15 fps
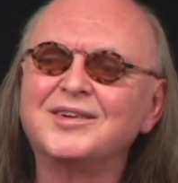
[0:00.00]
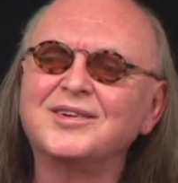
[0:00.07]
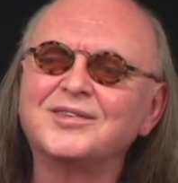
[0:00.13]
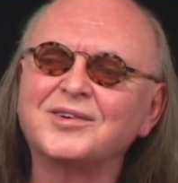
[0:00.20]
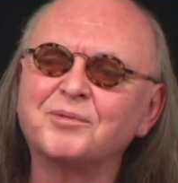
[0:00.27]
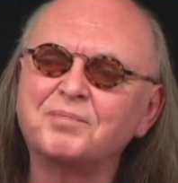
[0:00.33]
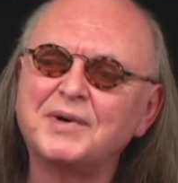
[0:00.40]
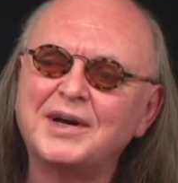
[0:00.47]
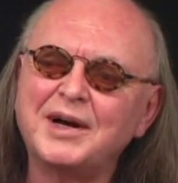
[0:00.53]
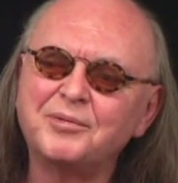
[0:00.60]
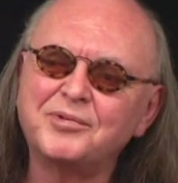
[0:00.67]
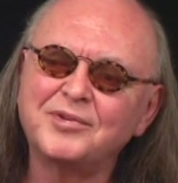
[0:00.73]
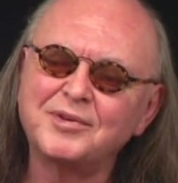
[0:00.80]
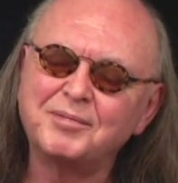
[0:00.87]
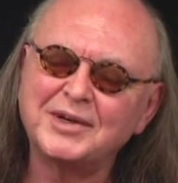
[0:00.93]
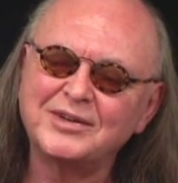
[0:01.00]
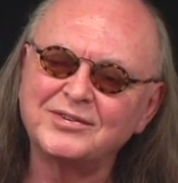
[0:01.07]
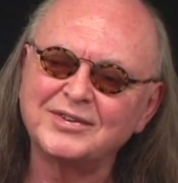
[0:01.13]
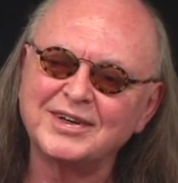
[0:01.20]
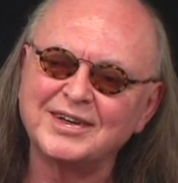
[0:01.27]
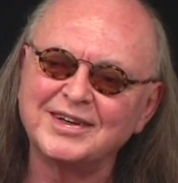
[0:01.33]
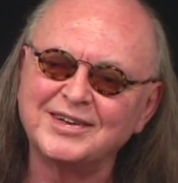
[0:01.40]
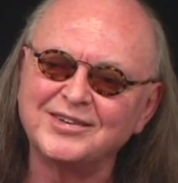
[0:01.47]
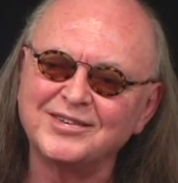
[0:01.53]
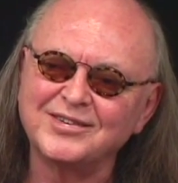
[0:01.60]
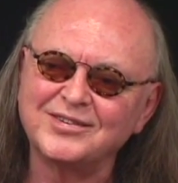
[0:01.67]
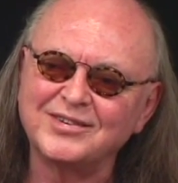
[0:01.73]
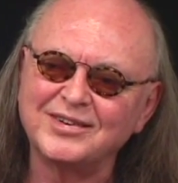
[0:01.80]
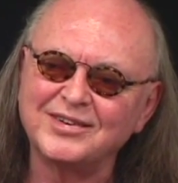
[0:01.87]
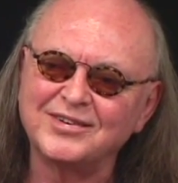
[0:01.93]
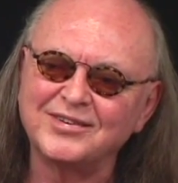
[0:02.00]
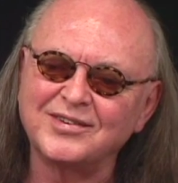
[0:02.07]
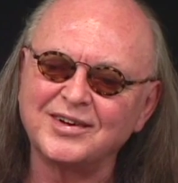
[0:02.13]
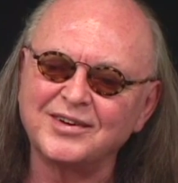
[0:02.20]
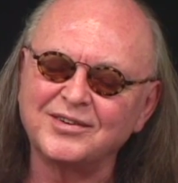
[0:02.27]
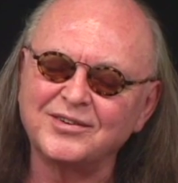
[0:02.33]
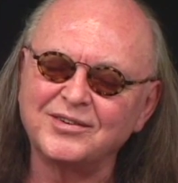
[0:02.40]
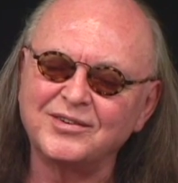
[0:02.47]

So perhaps the best guidance is that